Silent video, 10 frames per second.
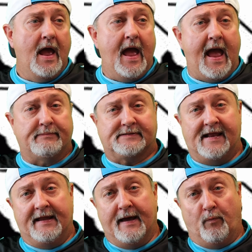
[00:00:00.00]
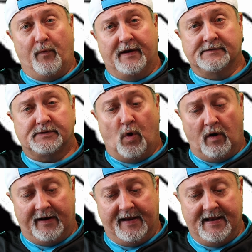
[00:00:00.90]
App State got a win in
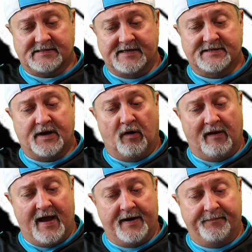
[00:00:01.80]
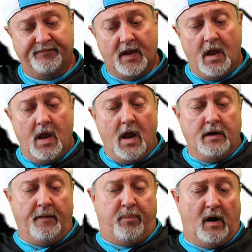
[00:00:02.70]
Charlotte against East Carolina.
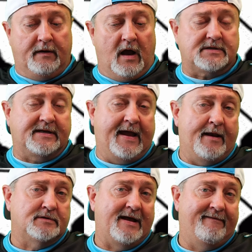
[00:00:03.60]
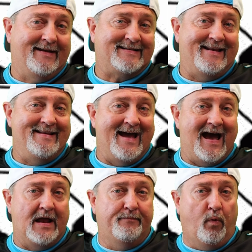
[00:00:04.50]
The prognosticators have it as a
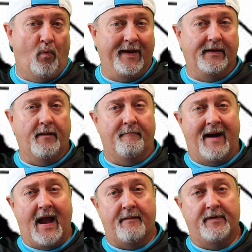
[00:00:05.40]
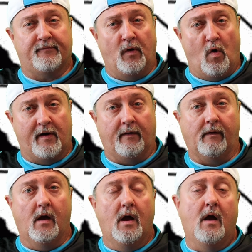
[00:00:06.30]
9-point Miami, Florida
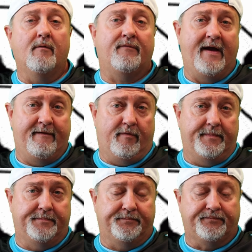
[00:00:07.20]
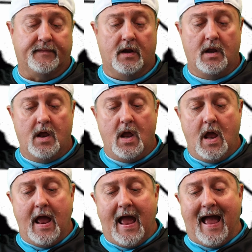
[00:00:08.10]
favorite.
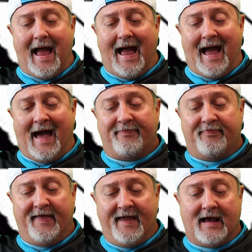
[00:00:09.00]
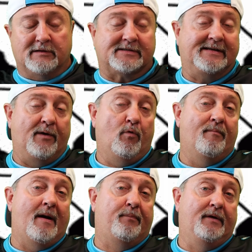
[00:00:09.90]
I think I'll stick
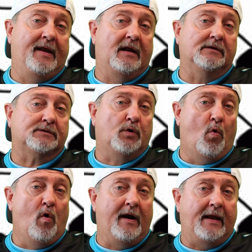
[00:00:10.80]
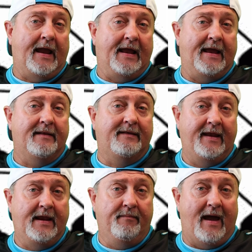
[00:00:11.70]
with my predictor score and
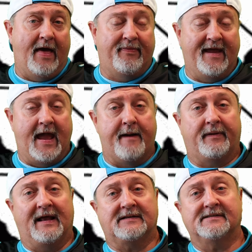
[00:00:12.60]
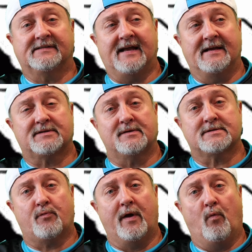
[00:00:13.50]
team. I think Appalachian State's going to
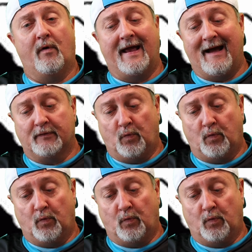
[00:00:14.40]
squeak one out